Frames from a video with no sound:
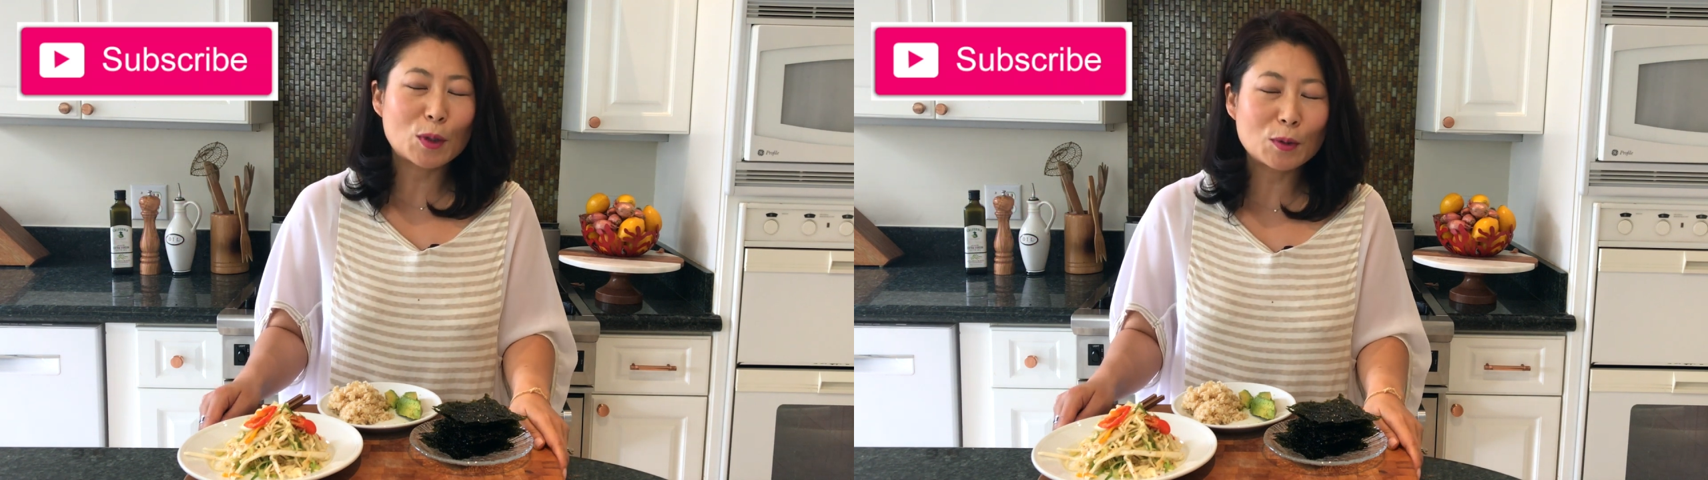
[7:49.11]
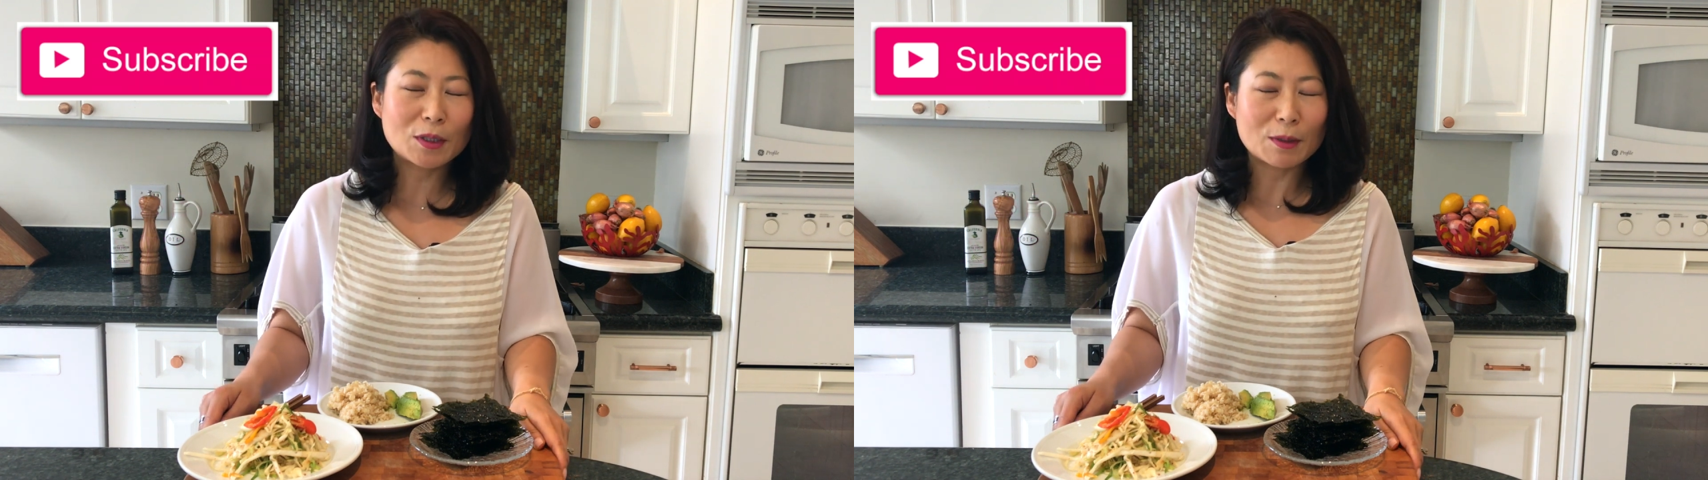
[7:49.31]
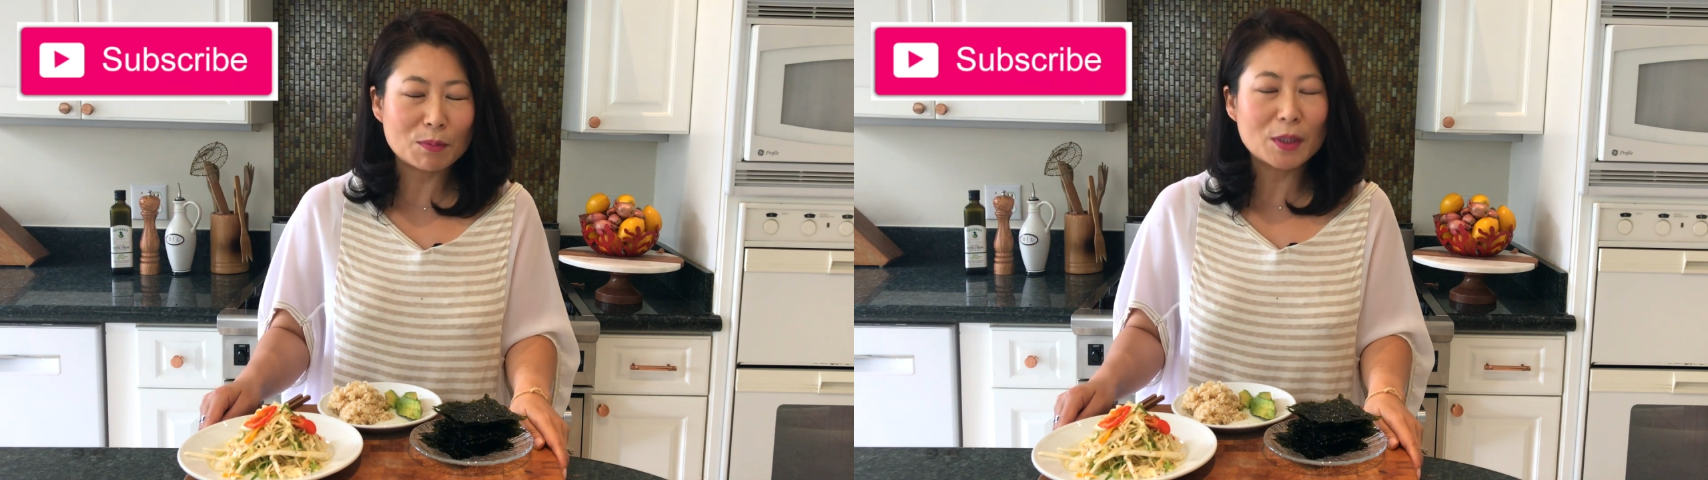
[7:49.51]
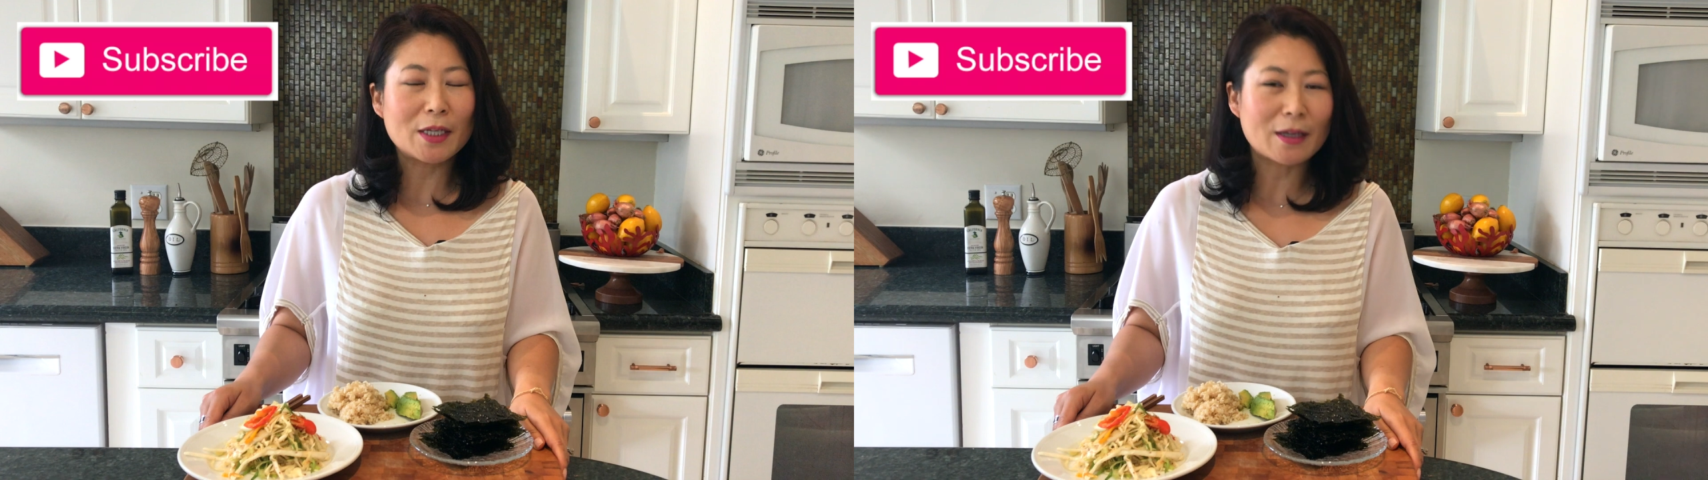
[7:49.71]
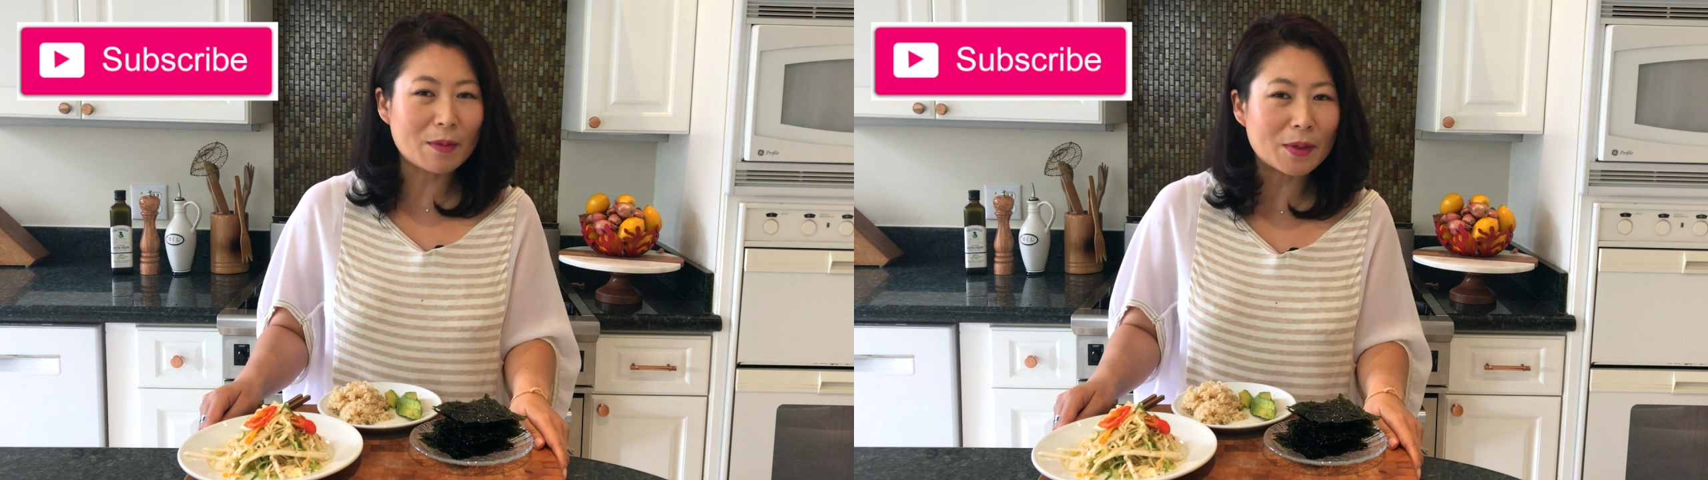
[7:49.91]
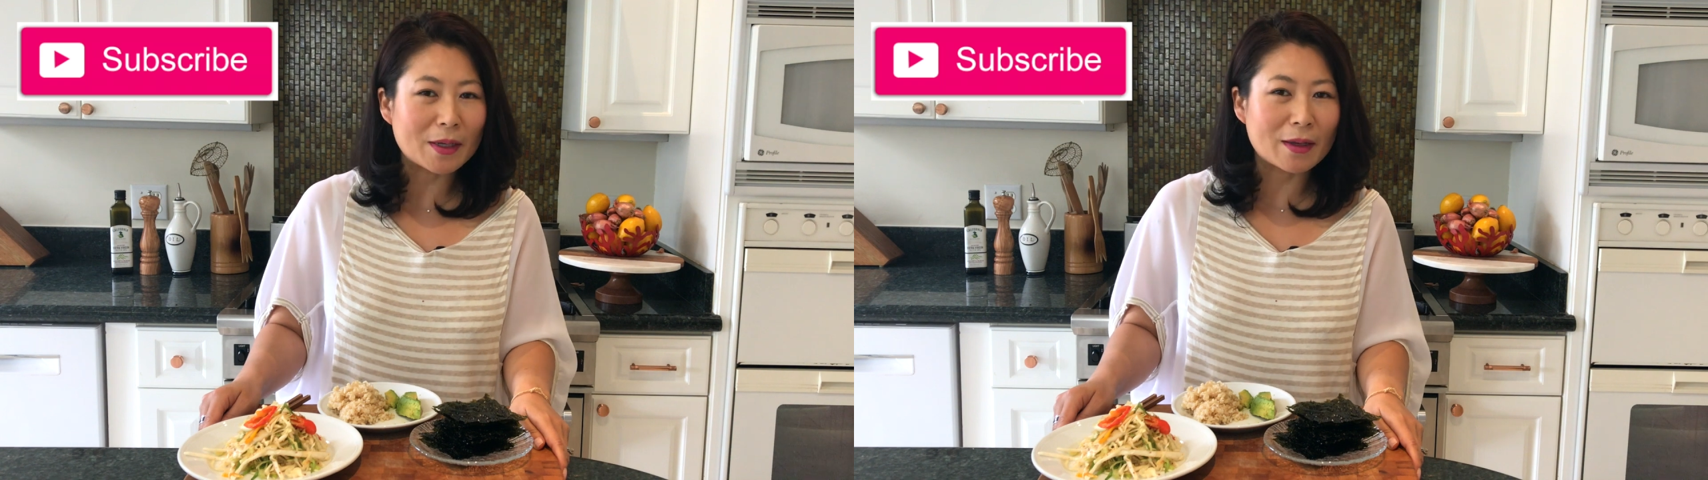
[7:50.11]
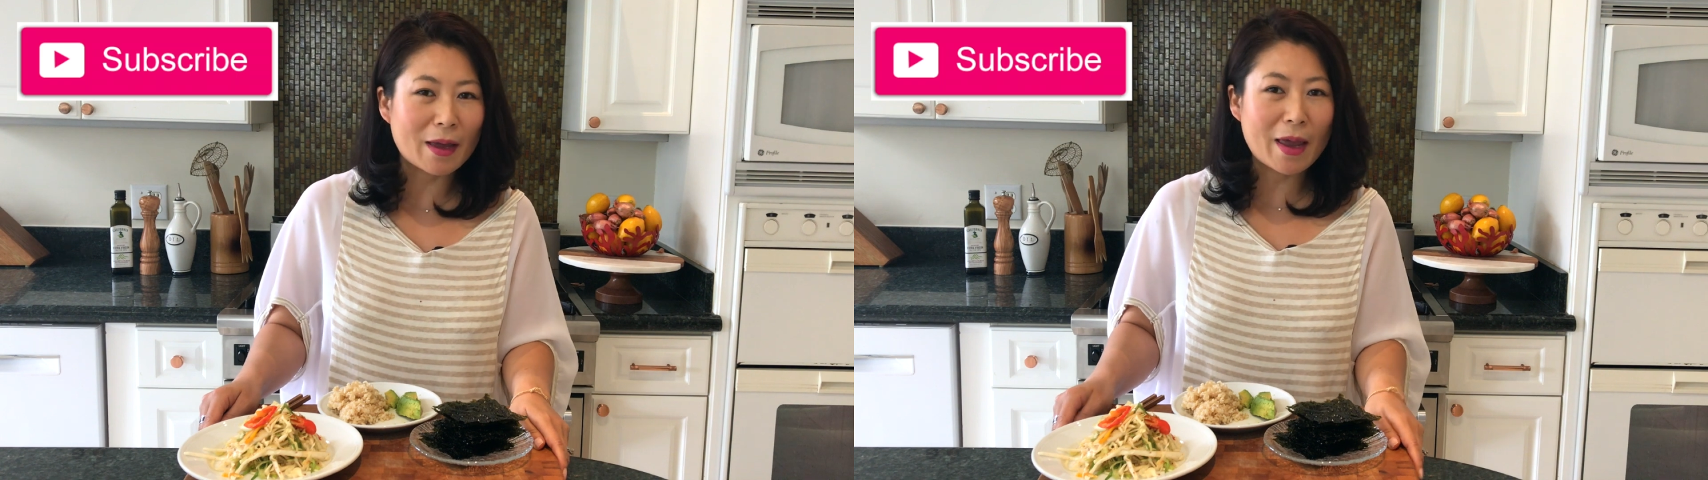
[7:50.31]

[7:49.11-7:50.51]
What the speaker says: so simply yummy